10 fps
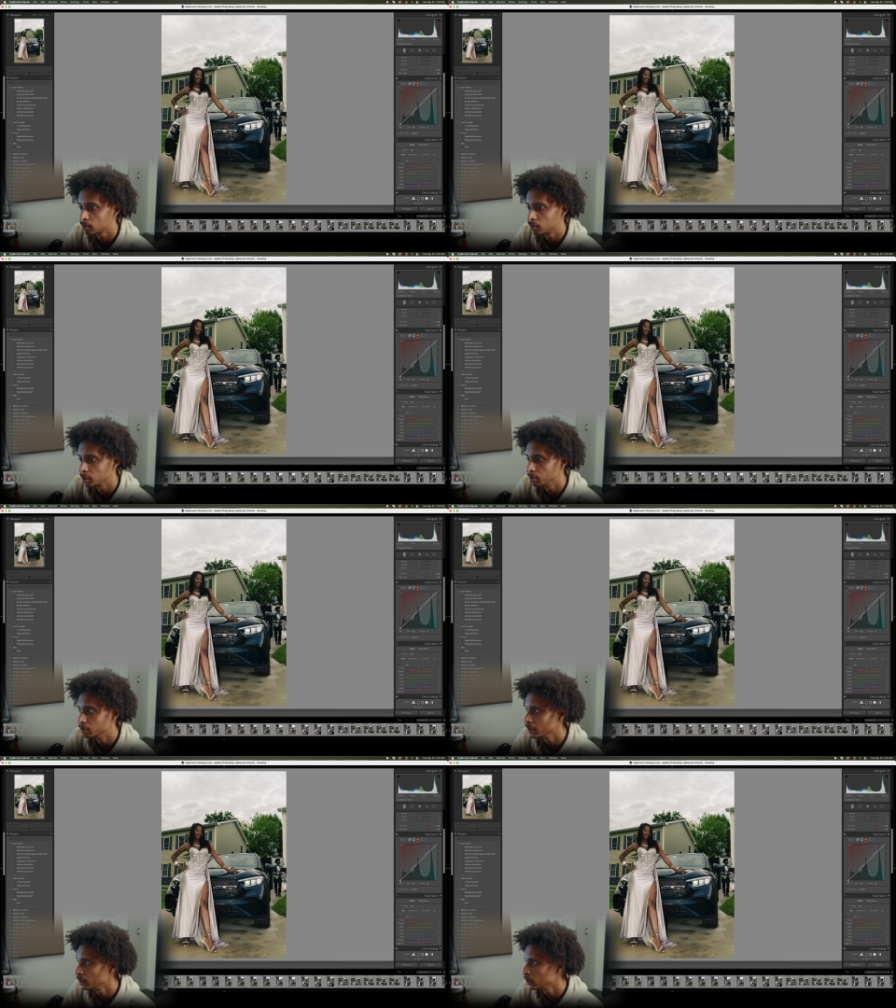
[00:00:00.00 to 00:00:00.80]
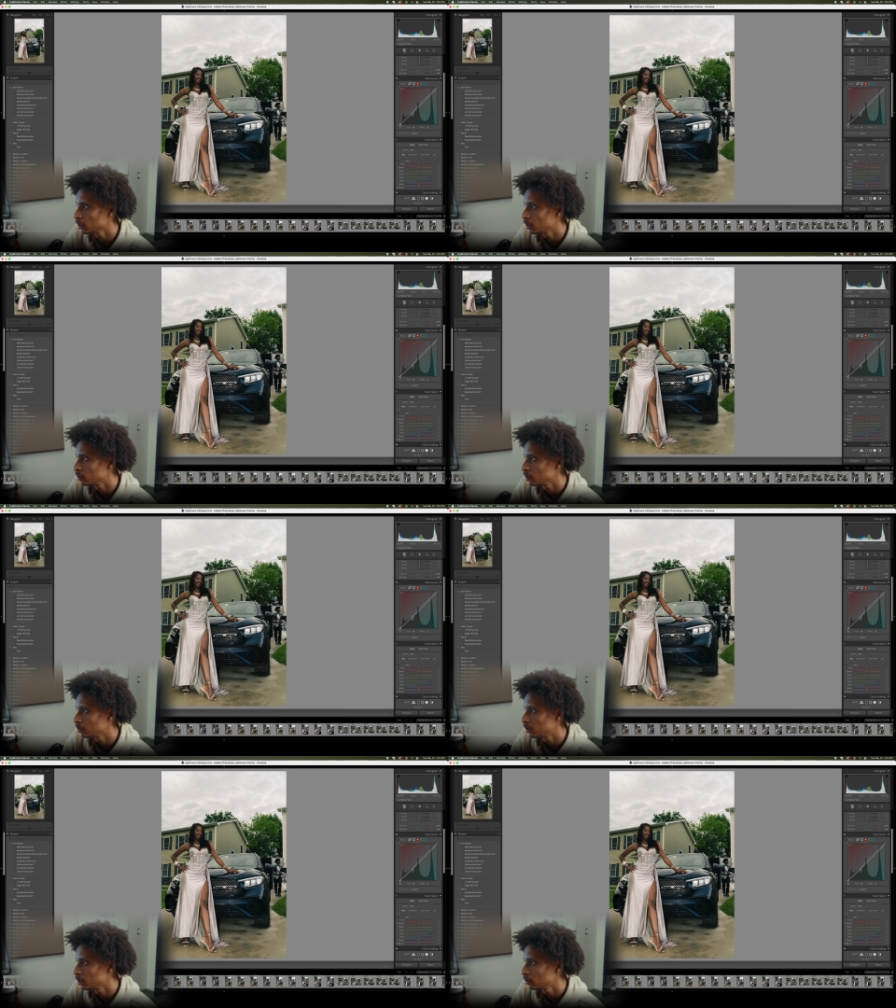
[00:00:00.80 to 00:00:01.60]
Maybe bring the shadows up
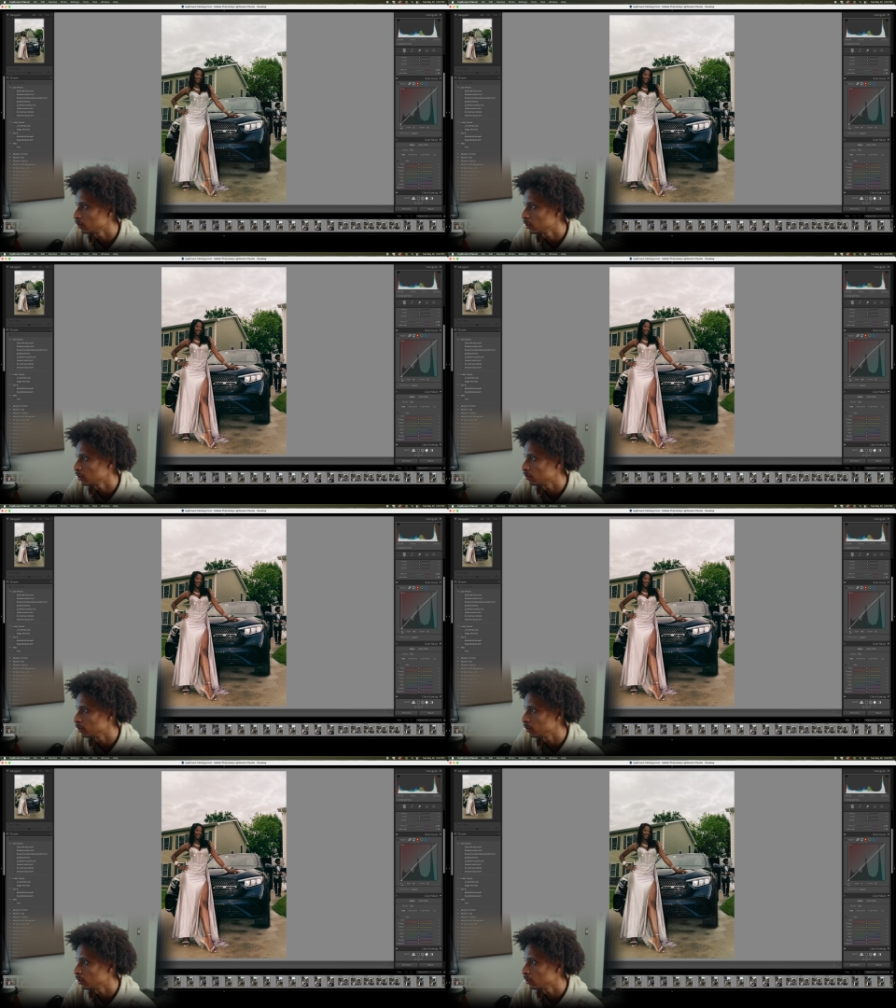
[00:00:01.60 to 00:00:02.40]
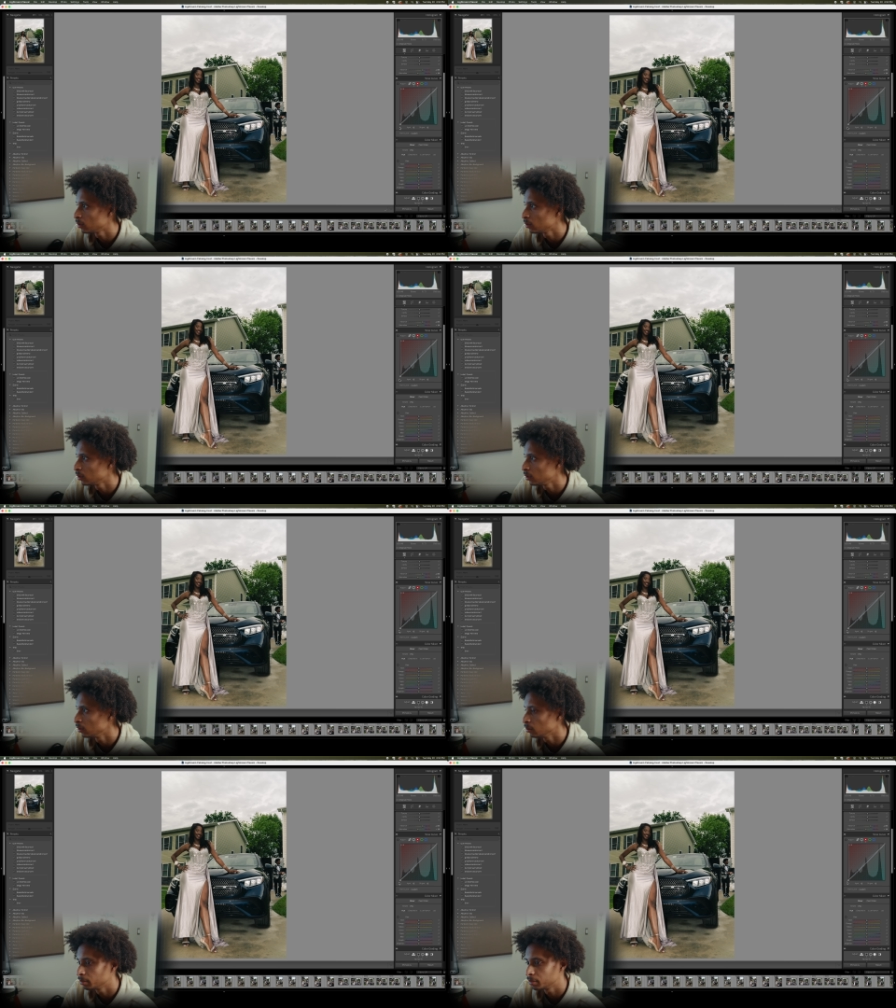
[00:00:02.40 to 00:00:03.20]
this way, maybe this way,
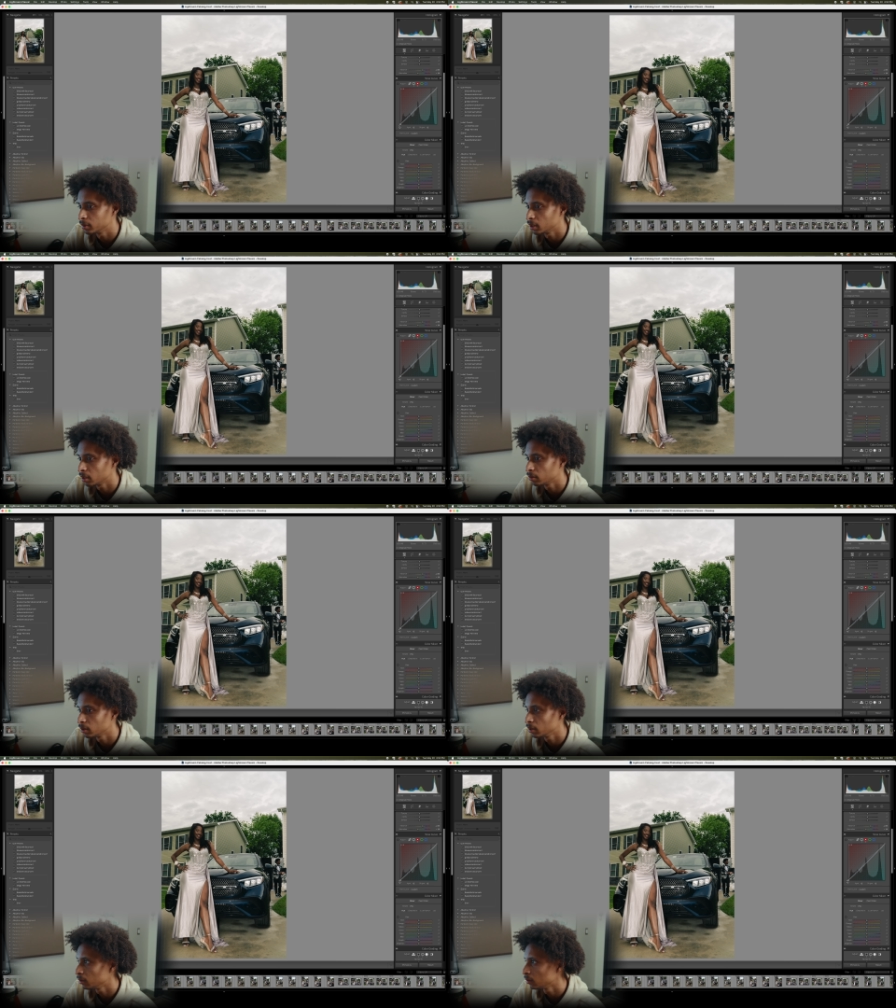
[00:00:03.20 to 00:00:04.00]
nope, that way.